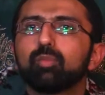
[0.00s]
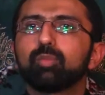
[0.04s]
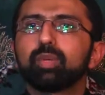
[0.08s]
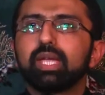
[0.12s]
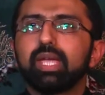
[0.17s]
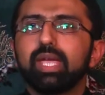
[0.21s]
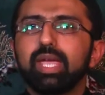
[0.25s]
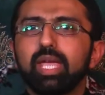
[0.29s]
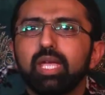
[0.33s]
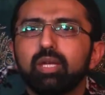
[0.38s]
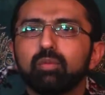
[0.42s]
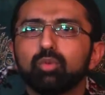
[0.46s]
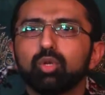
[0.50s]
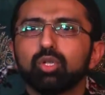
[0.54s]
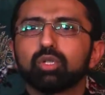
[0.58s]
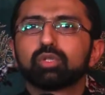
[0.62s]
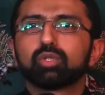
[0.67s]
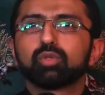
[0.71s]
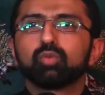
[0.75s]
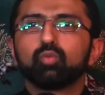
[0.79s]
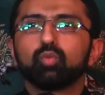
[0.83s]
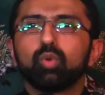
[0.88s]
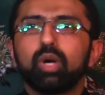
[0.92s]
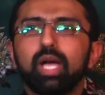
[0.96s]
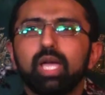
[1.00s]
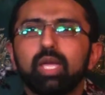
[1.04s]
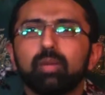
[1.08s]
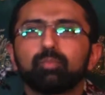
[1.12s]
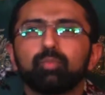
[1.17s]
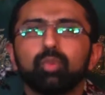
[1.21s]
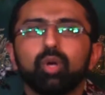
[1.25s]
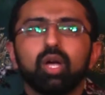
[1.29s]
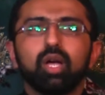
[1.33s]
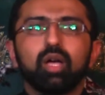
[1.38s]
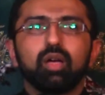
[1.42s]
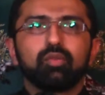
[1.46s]
be able to
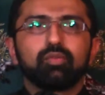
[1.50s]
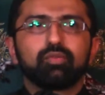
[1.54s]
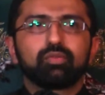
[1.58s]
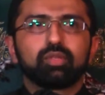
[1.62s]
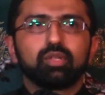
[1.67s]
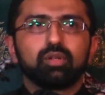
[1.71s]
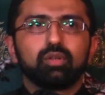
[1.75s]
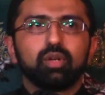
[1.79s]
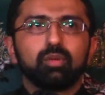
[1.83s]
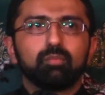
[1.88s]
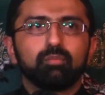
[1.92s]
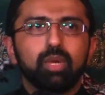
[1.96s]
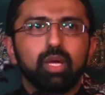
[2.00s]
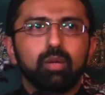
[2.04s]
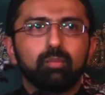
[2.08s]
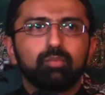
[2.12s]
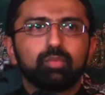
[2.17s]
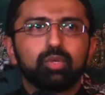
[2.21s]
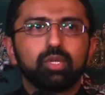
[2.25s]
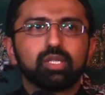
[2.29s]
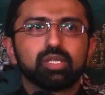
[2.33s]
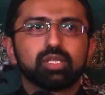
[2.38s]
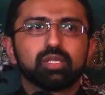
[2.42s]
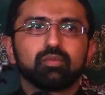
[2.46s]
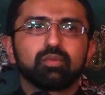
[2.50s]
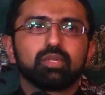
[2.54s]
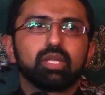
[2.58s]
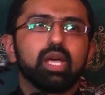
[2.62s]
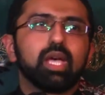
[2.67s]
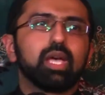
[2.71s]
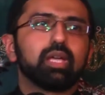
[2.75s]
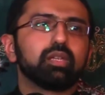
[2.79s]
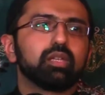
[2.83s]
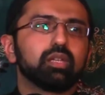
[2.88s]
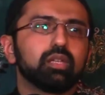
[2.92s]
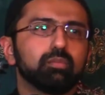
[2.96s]
wipe off the remembrance of the
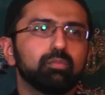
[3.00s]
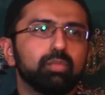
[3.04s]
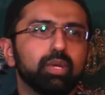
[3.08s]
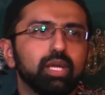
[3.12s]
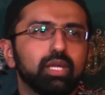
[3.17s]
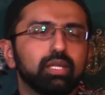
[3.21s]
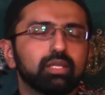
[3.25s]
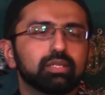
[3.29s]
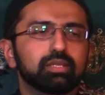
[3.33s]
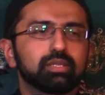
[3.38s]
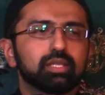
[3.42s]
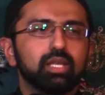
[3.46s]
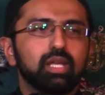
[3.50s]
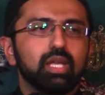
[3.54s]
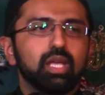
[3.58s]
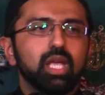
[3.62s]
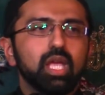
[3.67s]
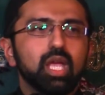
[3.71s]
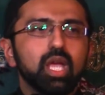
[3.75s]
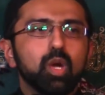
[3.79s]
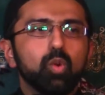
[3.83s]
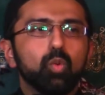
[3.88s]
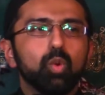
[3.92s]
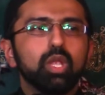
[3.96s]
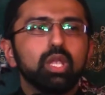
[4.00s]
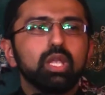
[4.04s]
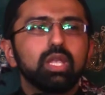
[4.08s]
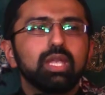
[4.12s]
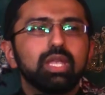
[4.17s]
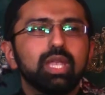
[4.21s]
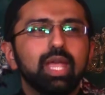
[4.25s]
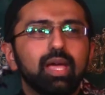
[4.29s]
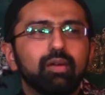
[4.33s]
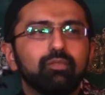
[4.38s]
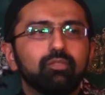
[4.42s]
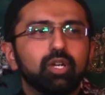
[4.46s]
Ahlul Bayt. Will
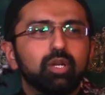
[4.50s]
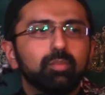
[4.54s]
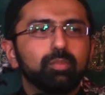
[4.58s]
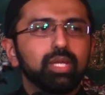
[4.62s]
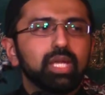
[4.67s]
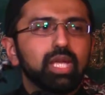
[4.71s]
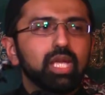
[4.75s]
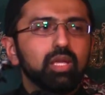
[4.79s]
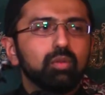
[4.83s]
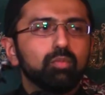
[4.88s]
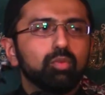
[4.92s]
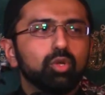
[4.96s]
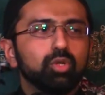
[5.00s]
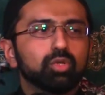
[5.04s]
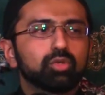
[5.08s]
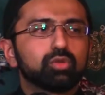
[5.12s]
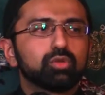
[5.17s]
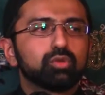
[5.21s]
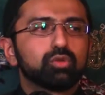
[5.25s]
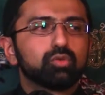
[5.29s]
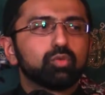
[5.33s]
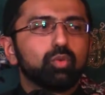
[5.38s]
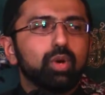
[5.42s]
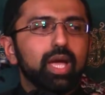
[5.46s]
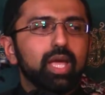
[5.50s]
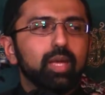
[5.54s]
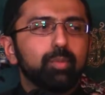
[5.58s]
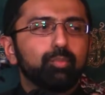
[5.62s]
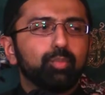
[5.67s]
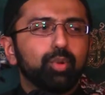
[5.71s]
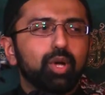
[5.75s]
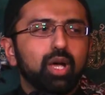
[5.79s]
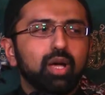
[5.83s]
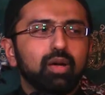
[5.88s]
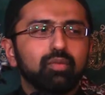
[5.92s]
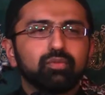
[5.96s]
never be able to
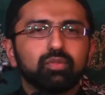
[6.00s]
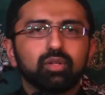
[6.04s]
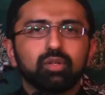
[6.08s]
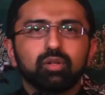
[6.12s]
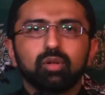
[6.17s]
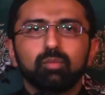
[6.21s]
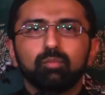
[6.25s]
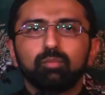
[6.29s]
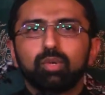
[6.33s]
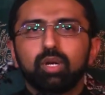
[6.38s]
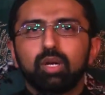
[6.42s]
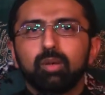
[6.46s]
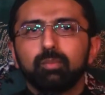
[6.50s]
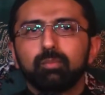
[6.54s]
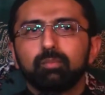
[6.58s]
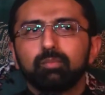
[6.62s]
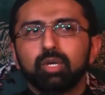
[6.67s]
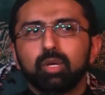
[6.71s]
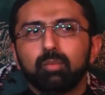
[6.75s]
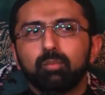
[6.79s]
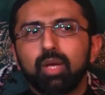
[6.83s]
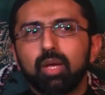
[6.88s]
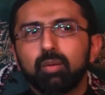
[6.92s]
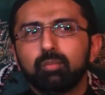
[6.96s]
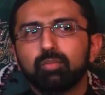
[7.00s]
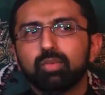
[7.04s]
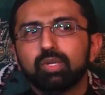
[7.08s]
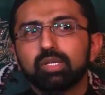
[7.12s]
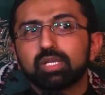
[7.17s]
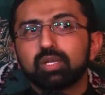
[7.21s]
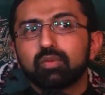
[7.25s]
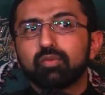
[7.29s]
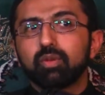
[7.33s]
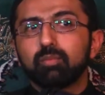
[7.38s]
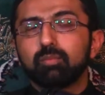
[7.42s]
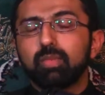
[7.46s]
wipe off the
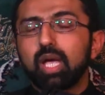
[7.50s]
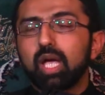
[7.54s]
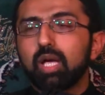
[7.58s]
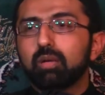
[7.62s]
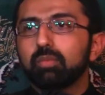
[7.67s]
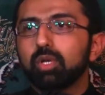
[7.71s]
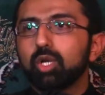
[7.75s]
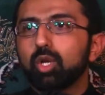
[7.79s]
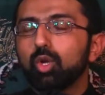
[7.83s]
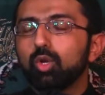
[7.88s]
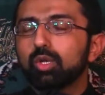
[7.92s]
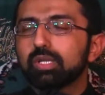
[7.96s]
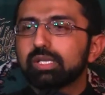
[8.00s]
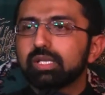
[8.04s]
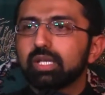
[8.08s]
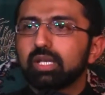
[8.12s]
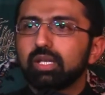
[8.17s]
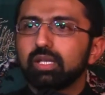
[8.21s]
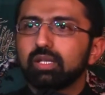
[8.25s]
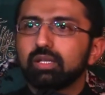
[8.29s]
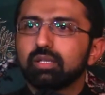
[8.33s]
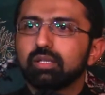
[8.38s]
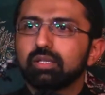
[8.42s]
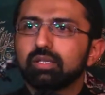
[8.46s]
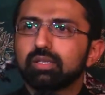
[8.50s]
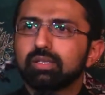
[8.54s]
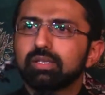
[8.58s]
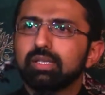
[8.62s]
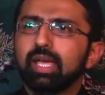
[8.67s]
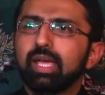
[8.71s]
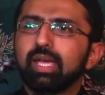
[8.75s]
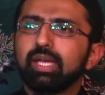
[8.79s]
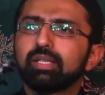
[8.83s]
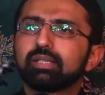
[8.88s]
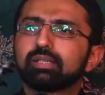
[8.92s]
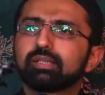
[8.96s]
remembrance of Imam al-Hussein.
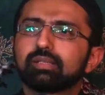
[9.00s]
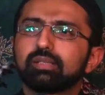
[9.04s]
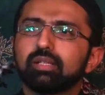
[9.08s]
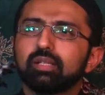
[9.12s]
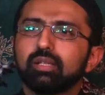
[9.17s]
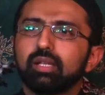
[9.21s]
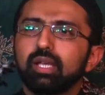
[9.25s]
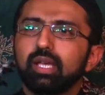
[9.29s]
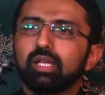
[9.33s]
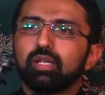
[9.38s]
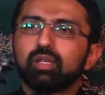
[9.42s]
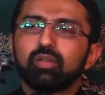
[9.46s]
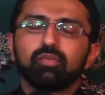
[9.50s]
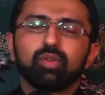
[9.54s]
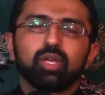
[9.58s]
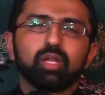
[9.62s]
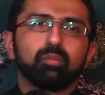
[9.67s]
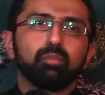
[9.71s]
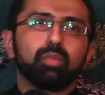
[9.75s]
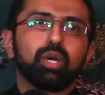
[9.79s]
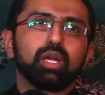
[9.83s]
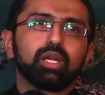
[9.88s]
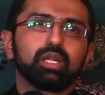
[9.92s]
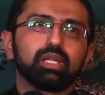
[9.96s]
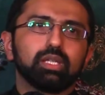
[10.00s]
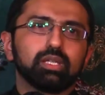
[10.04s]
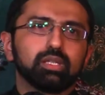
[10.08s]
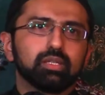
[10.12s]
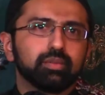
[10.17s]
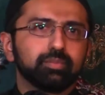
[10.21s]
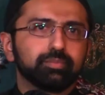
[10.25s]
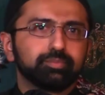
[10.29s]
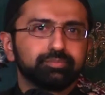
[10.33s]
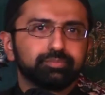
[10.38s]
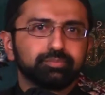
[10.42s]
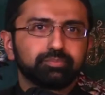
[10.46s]
Tonight, the night of
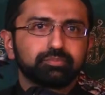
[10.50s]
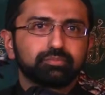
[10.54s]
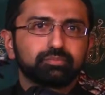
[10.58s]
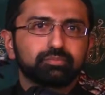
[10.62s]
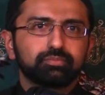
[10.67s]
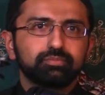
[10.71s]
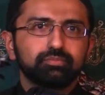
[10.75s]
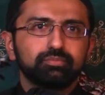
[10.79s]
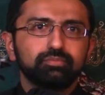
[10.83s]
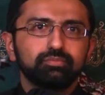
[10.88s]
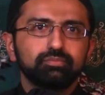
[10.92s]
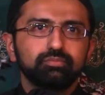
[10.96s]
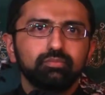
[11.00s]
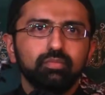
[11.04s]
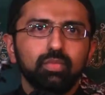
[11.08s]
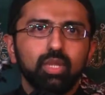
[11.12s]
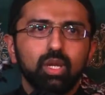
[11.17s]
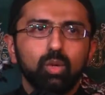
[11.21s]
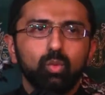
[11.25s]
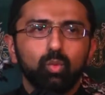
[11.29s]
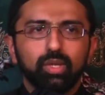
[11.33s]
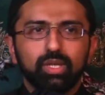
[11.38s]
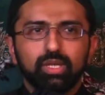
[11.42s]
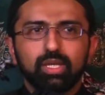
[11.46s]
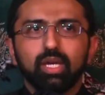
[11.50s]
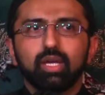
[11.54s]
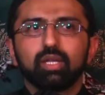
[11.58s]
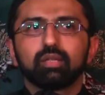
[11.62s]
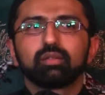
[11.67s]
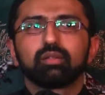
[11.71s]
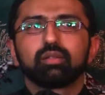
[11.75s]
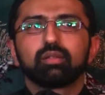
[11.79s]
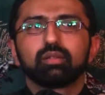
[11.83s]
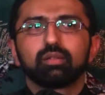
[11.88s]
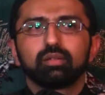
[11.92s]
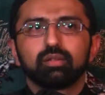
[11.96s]
Arbaeen, we
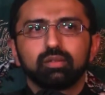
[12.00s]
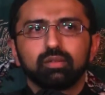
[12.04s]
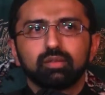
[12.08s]
gather